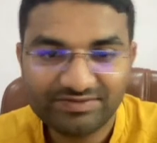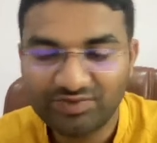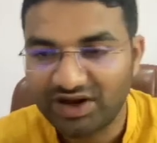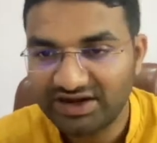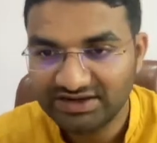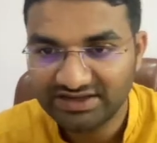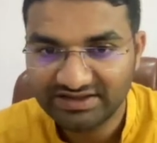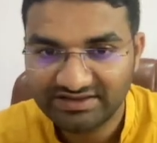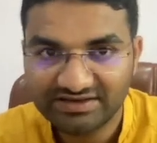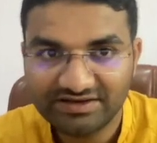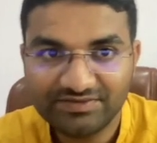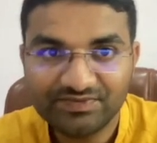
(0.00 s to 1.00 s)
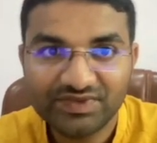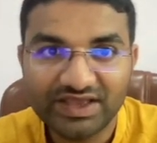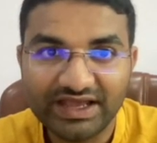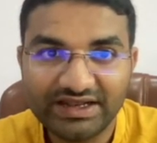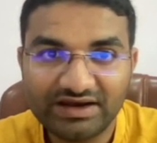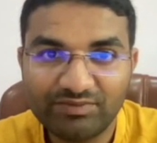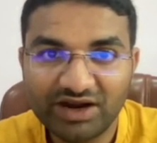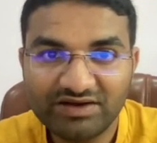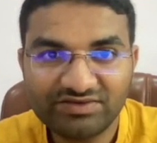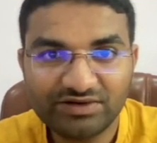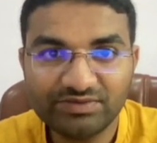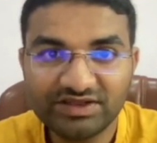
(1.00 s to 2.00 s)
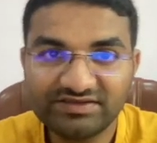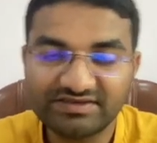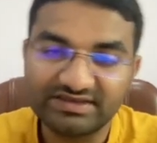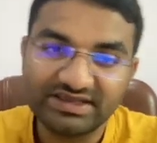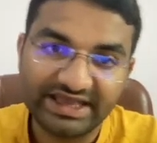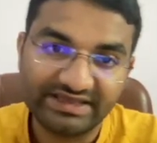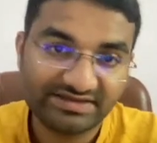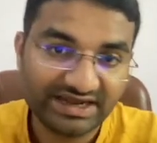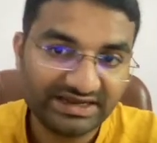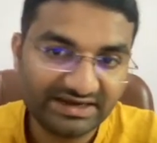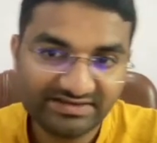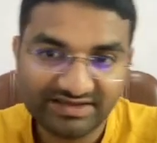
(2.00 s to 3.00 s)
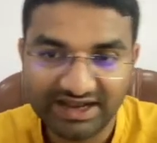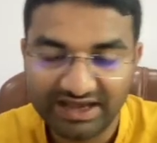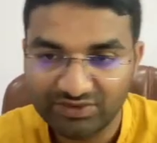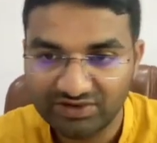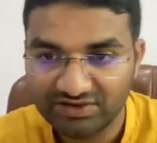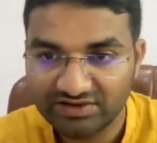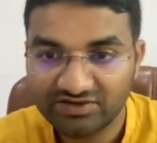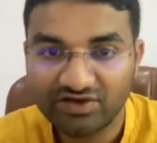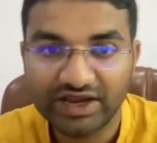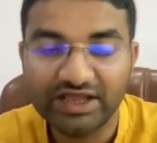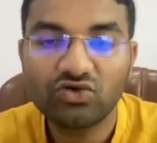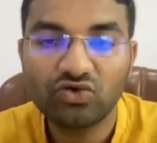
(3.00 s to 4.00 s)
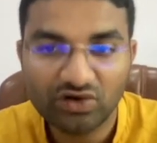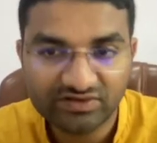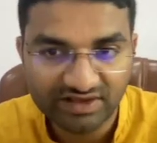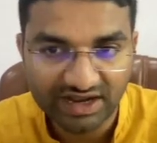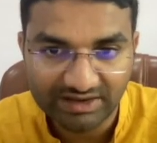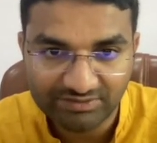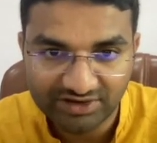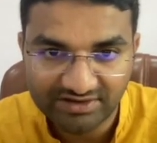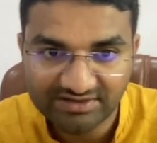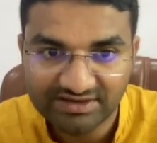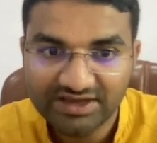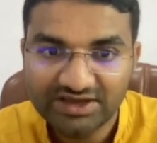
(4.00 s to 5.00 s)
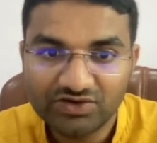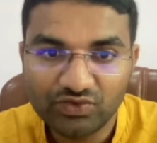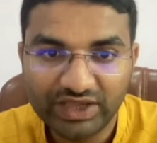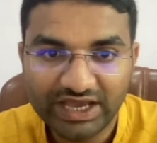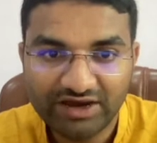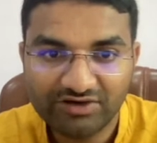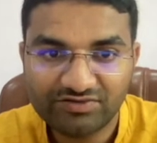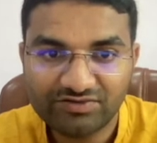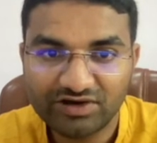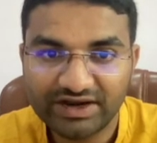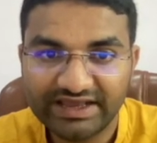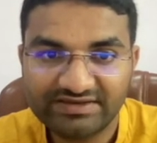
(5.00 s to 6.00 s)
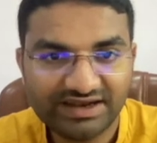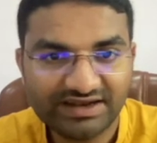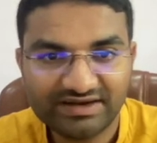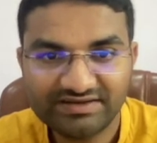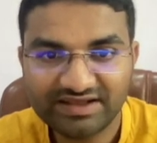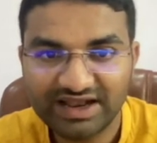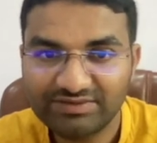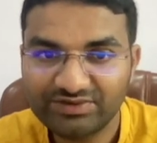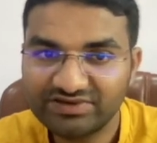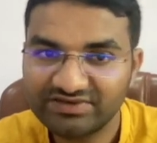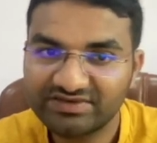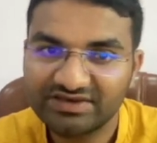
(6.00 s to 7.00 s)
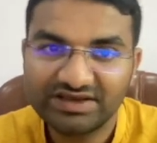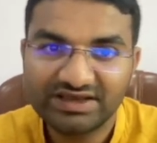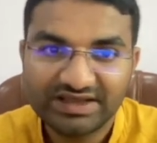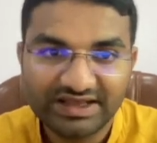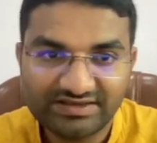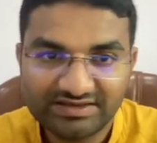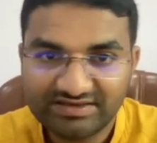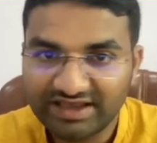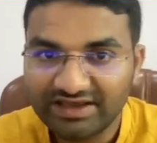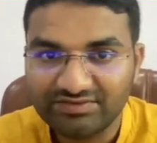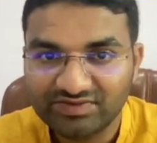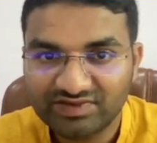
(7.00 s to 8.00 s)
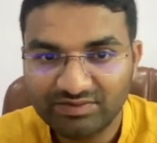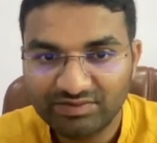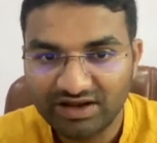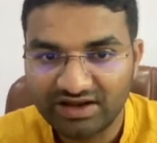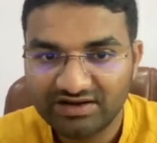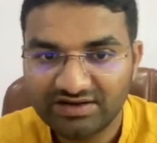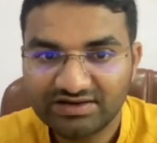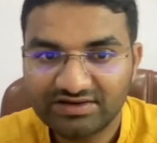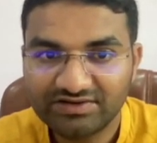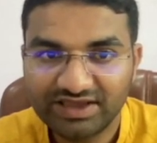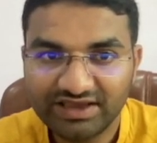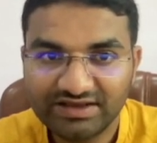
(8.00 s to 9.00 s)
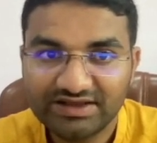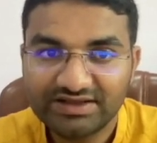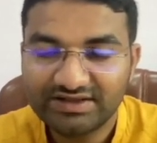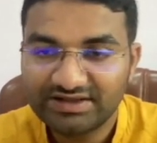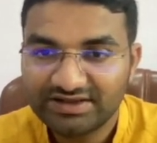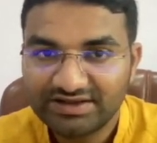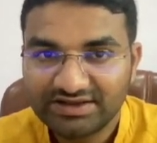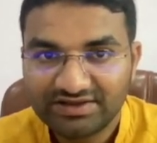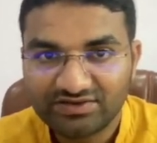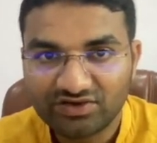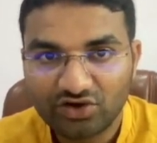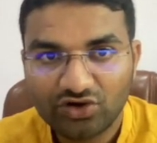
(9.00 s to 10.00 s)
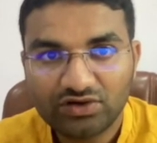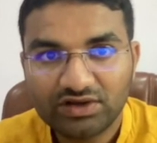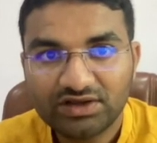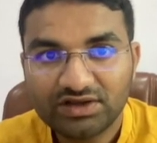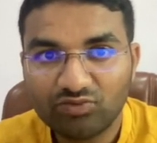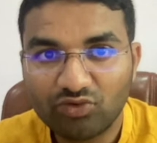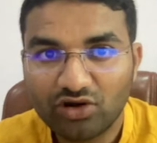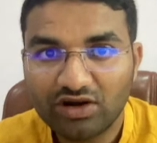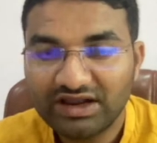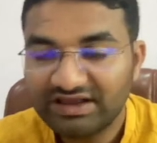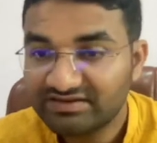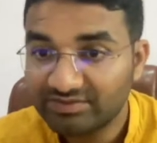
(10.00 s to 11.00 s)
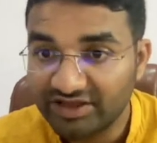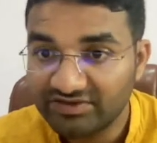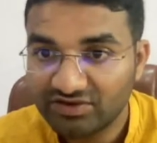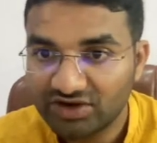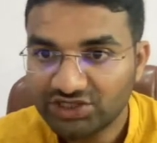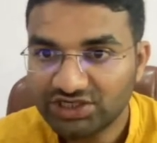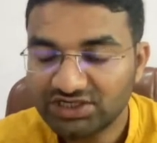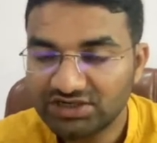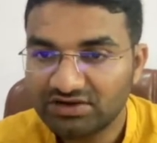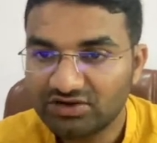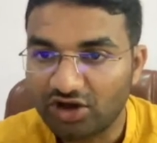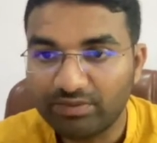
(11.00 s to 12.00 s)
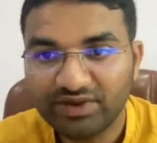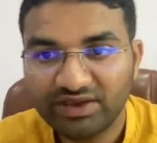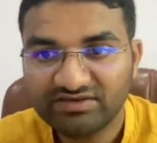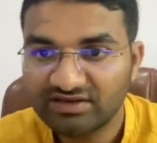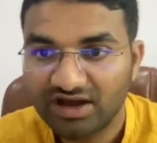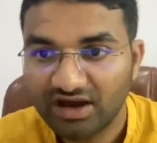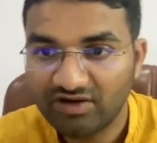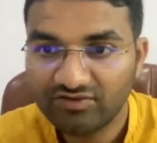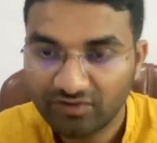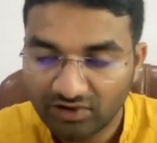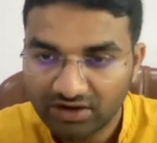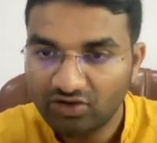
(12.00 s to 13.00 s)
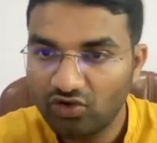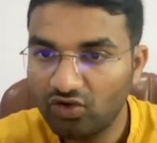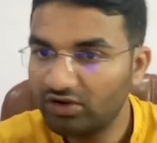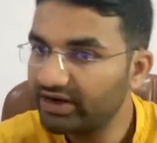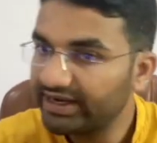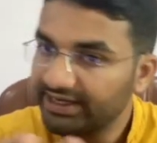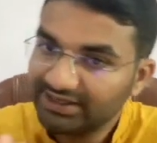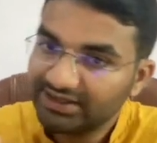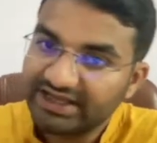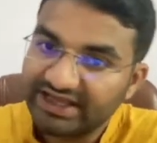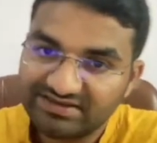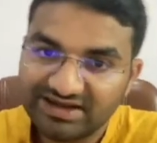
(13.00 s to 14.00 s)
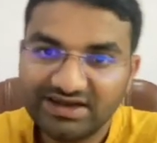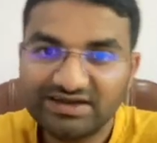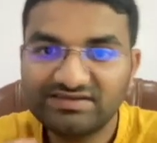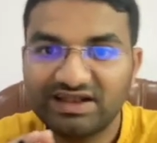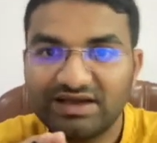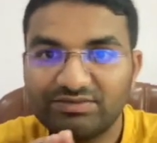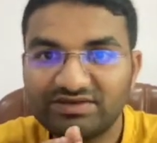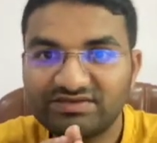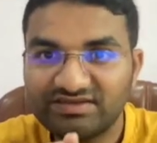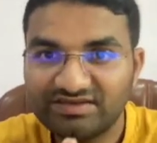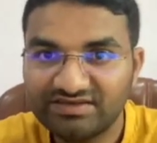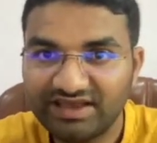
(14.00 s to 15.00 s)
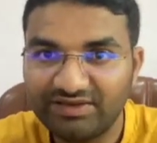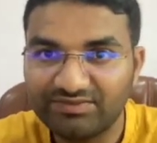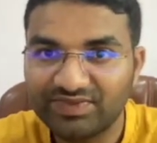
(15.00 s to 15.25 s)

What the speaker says: part, it's a, and apart from this extended syllabus, sorry, core syllabus, we have for extended syllabus, it's the same, similar. Okay, so more or less mensuration topics for core and extended syllabus, it's the same.